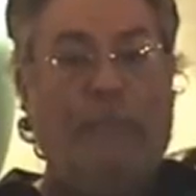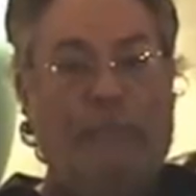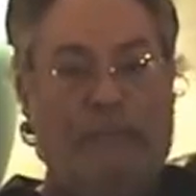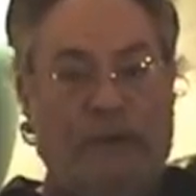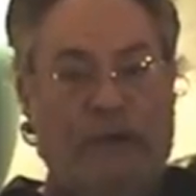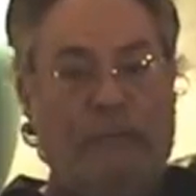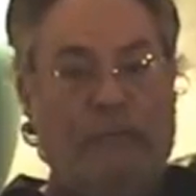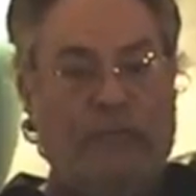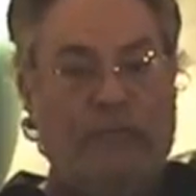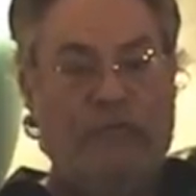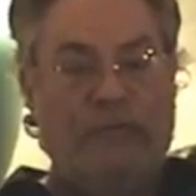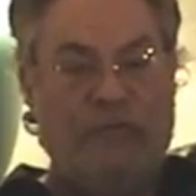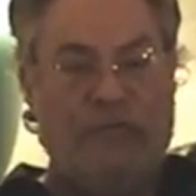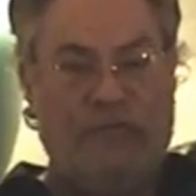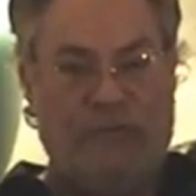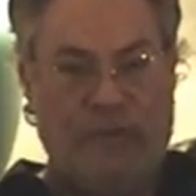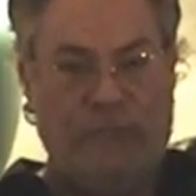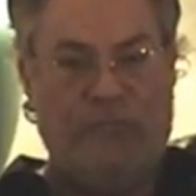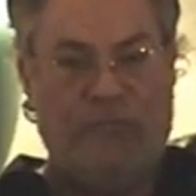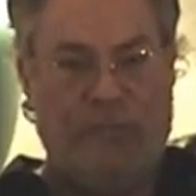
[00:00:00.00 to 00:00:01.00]
operating within
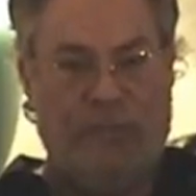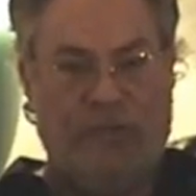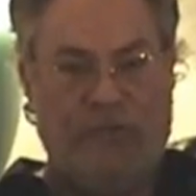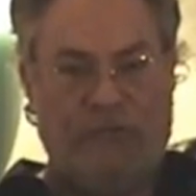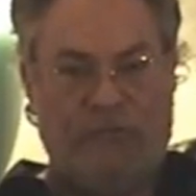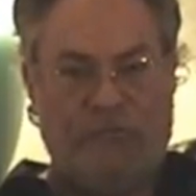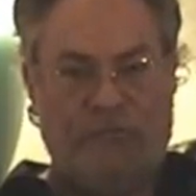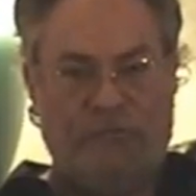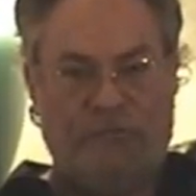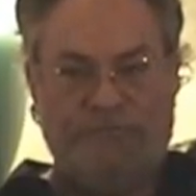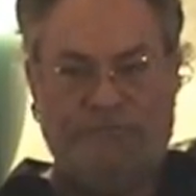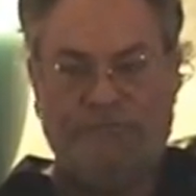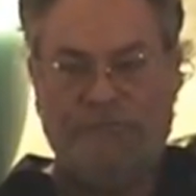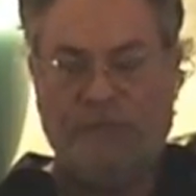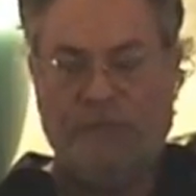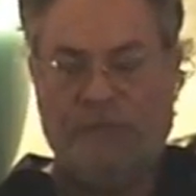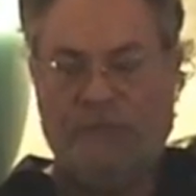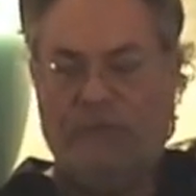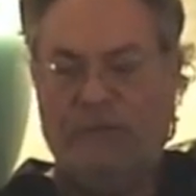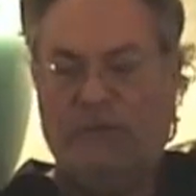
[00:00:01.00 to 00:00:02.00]
the same space,
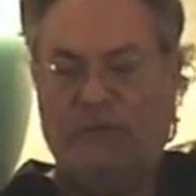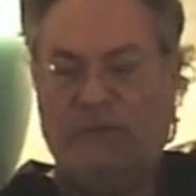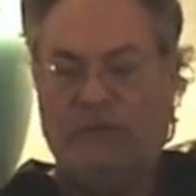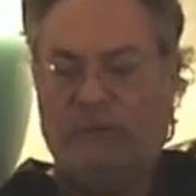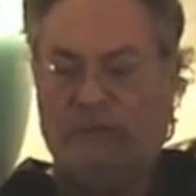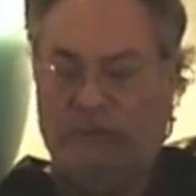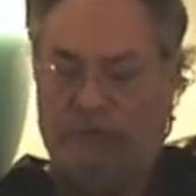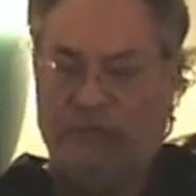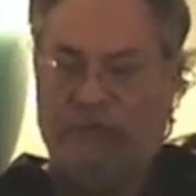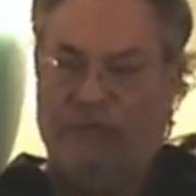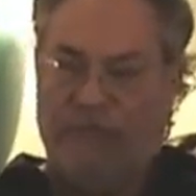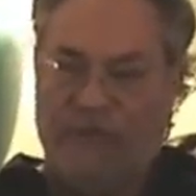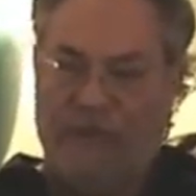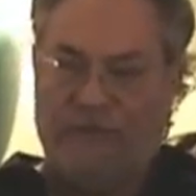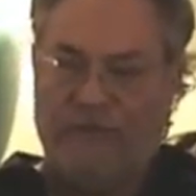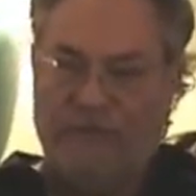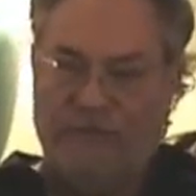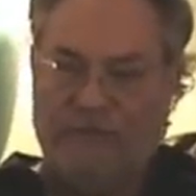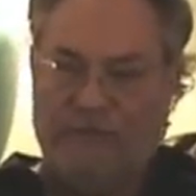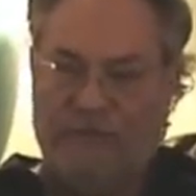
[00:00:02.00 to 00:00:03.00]
which in
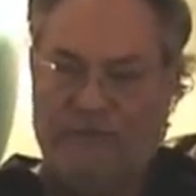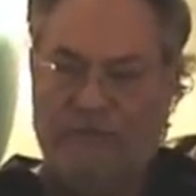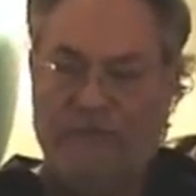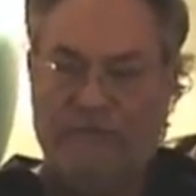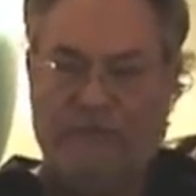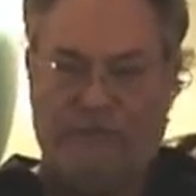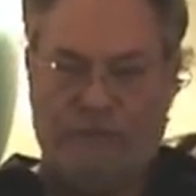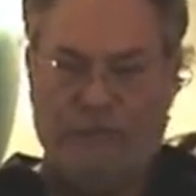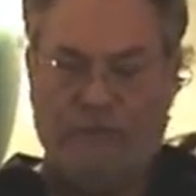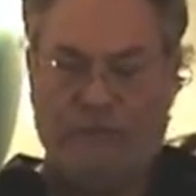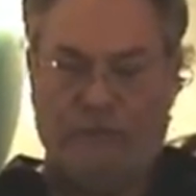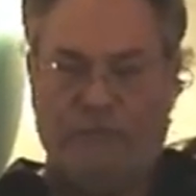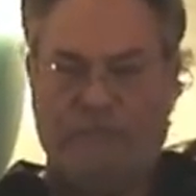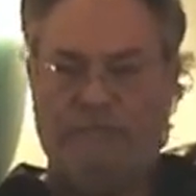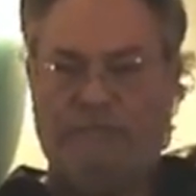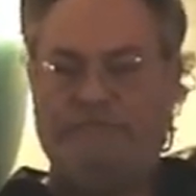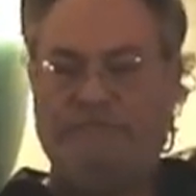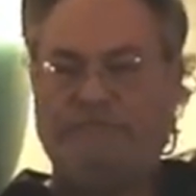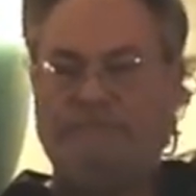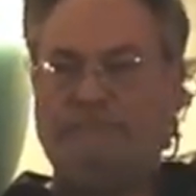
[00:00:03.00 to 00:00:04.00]
fact is true.
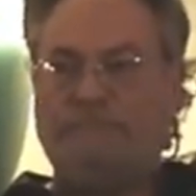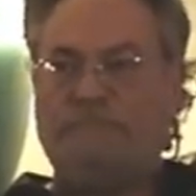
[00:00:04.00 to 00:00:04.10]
